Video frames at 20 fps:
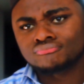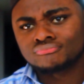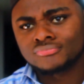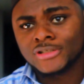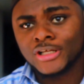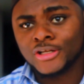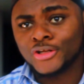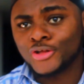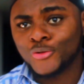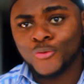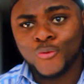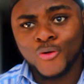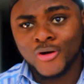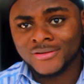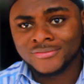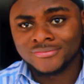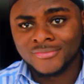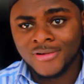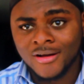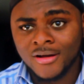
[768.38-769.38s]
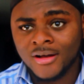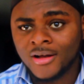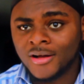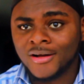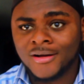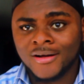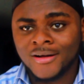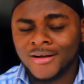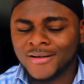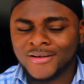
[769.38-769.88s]
31,
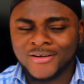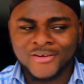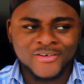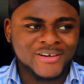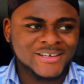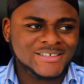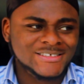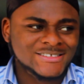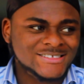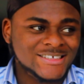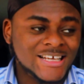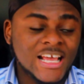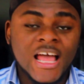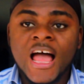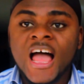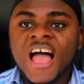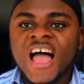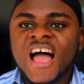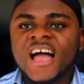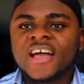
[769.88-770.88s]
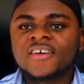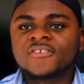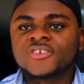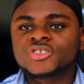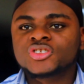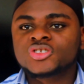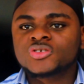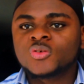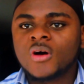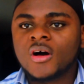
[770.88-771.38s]
crazy,
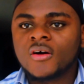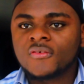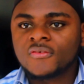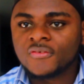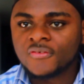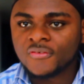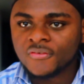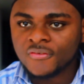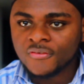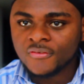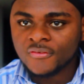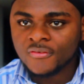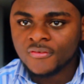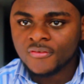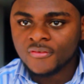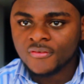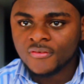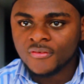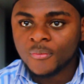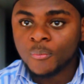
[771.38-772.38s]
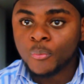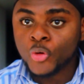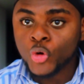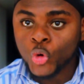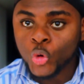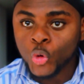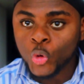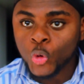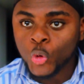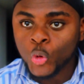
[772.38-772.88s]
iPhone 12
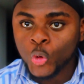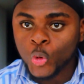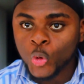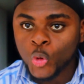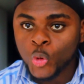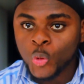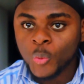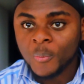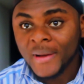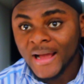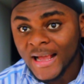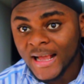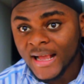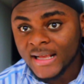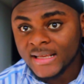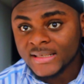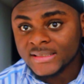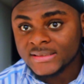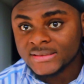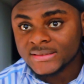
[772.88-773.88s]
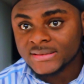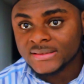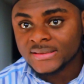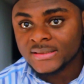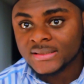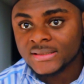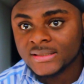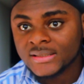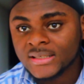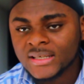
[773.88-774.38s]
Pro Max.
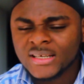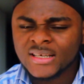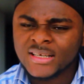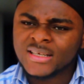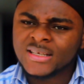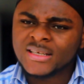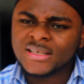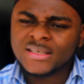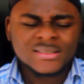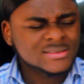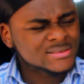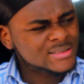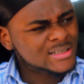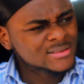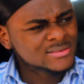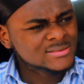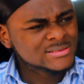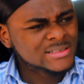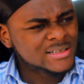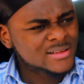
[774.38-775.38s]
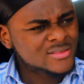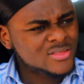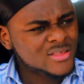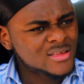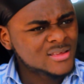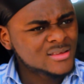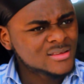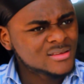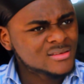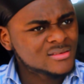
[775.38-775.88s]
Is that a
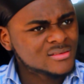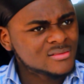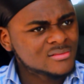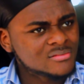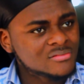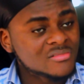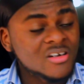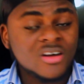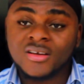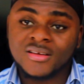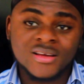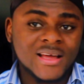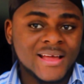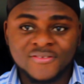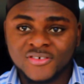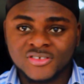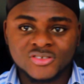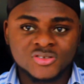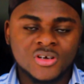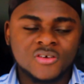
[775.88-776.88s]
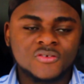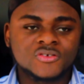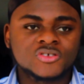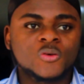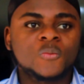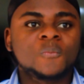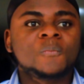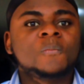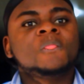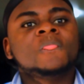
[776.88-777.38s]
thing? Okay, iPhone 12. So
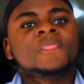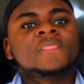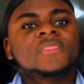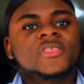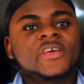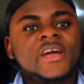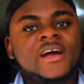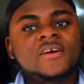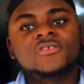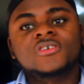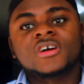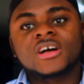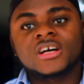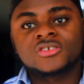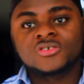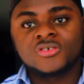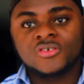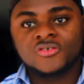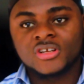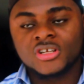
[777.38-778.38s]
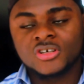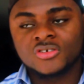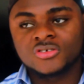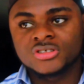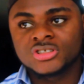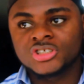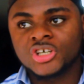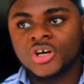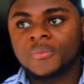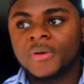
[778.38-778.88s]
the iPhone can do a really
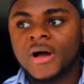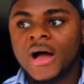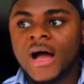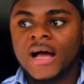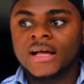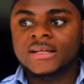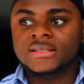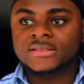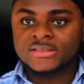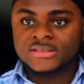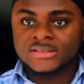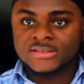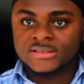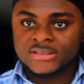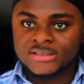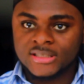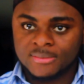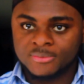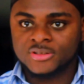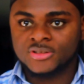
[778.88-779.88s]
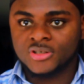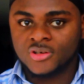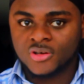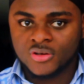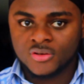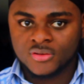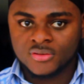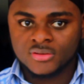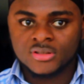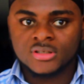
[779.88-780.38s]
good job, and
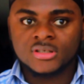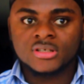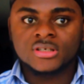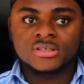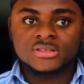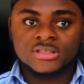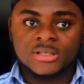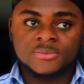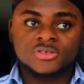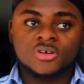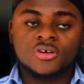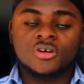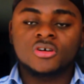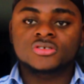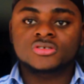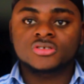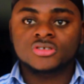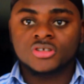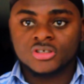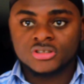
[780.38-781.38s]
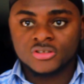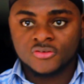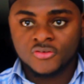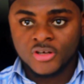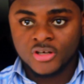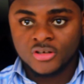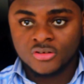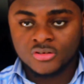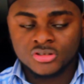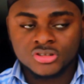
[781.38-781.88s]
Samsung also does a
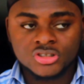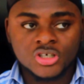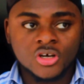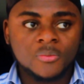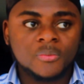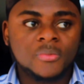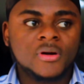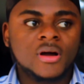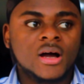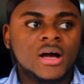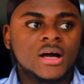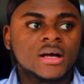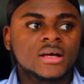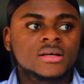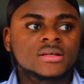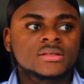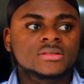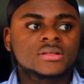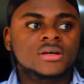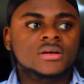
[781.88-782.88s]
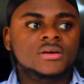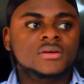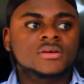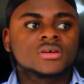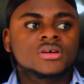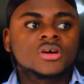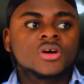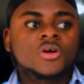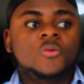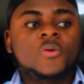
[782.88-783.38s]
very good job, and
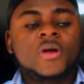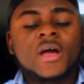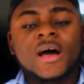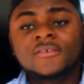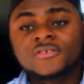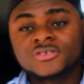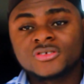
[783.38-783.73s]
we have